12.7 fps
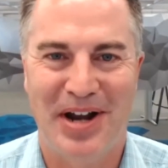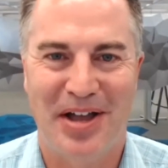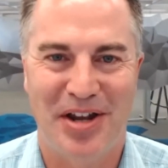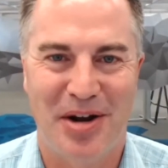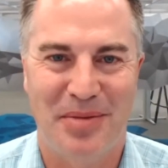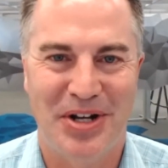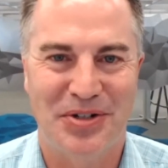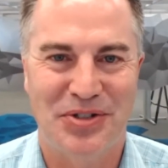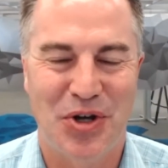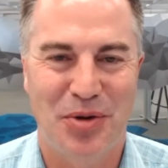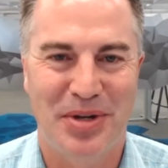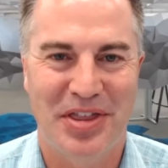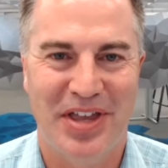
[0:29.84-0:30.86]
that I'm here,
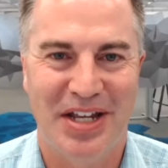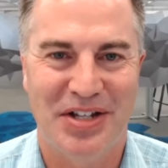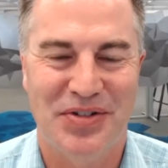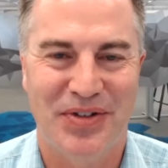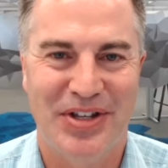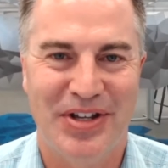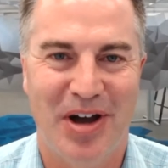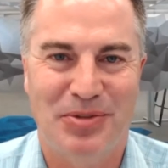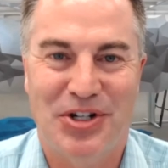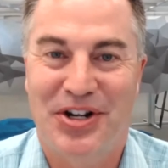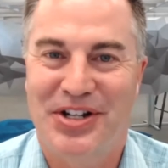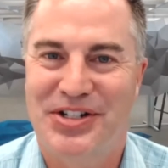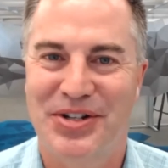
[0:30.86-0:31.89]
Toby. Thanks for the
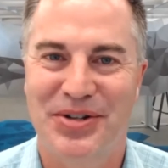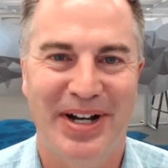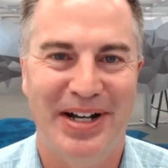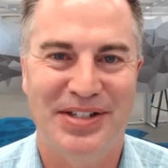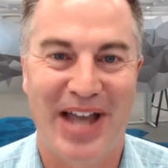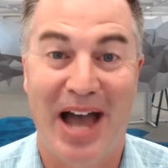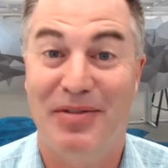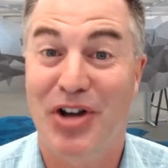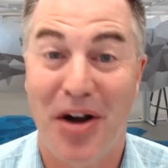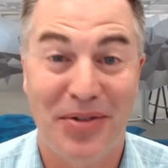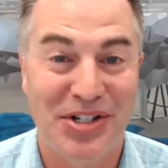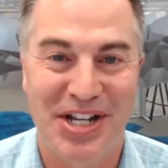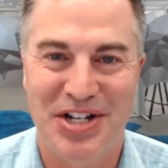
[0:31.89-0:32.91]
opportunity to uh, to have a
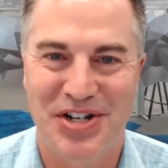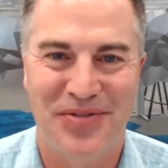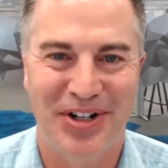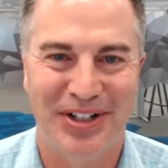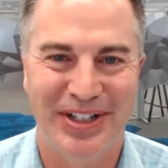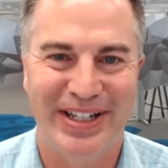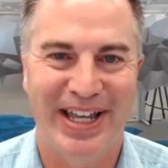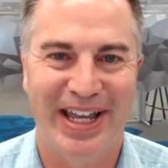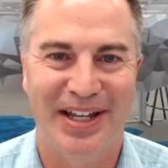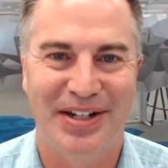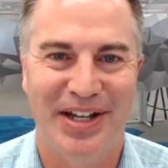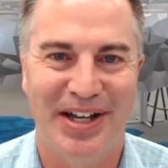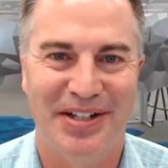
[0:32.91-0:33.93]
conversation, really,
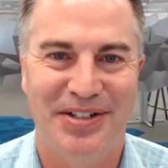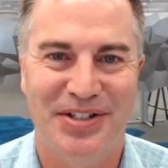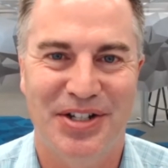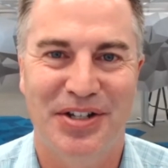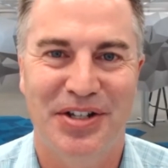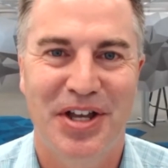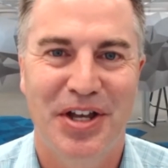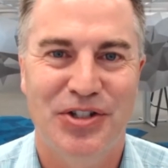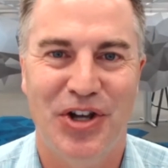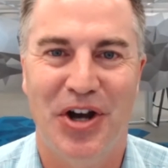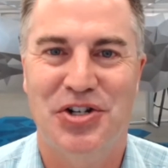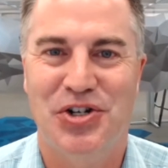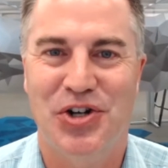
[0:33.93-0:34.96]
and uh, to
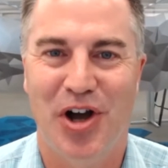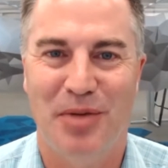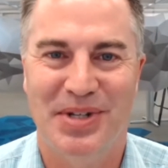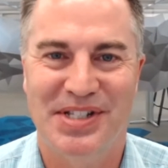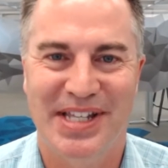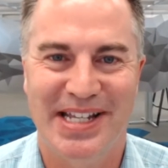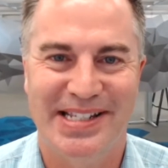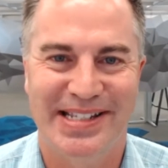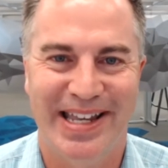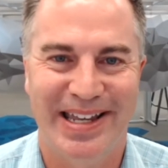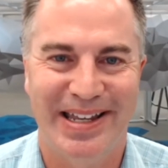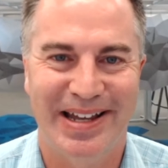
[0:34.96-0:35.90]
talk shop, as they say,